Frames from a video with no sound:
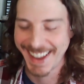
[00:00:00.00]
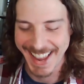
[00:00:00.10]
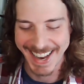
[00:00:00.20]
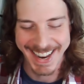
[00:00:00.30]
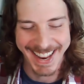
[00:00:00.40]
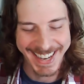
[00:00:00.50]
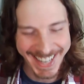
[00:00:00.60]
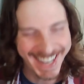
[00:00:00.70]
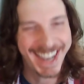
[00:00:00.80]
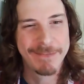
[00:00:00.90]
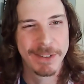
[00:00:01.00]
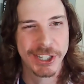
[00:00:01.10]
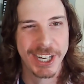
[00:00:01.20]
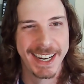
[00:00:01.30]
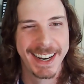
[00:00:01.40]
Enigma
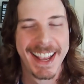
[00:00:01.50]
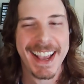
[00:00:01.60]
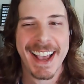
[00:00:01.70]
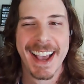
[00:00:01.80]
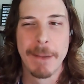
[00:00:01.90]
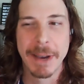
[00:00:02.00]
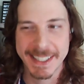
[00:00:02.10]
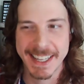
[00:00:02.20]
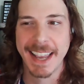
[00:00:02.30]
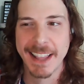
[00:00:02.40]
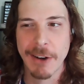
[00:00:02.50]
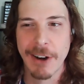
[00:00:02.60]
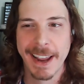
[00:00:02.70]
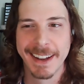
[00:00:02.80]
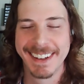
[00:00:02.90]
machine, am I saying that right?